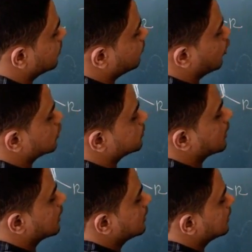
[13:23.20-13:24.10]

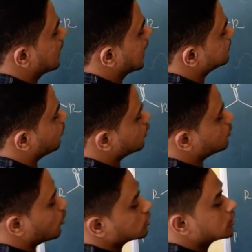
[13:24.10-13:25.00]
phosphor, as
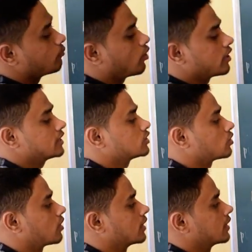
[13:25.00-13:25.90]
phosphor oxygen bond is
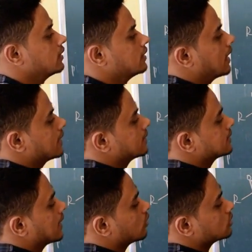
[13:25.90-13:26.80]
stronger, and this
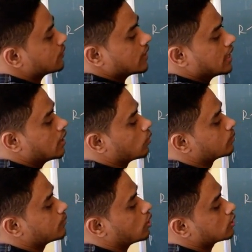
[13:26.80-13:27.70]
halogen will
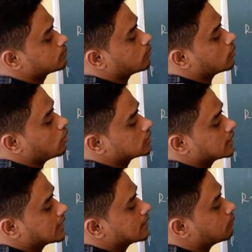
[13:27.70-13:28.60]
leave, because
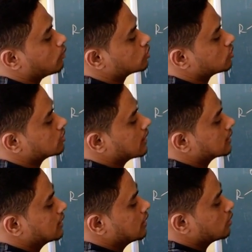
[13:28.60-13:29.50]
oxygen gets positive charge.
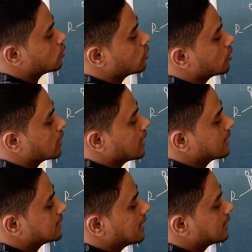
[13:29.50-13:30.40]
To
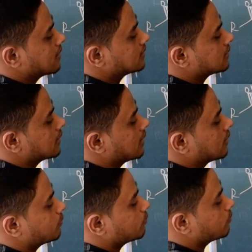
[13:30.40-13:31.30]
neutralize that,
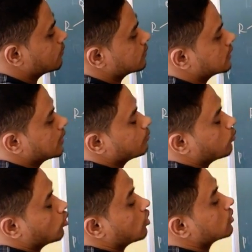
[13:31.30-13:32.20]
the
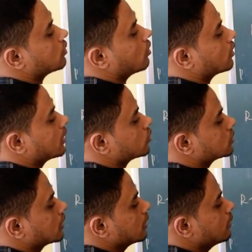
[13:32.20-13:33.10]
proton, not
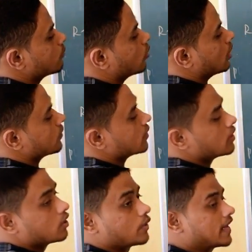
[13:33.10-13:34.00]
halogen, proton will
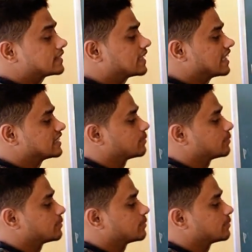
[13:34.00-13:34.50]
leave as H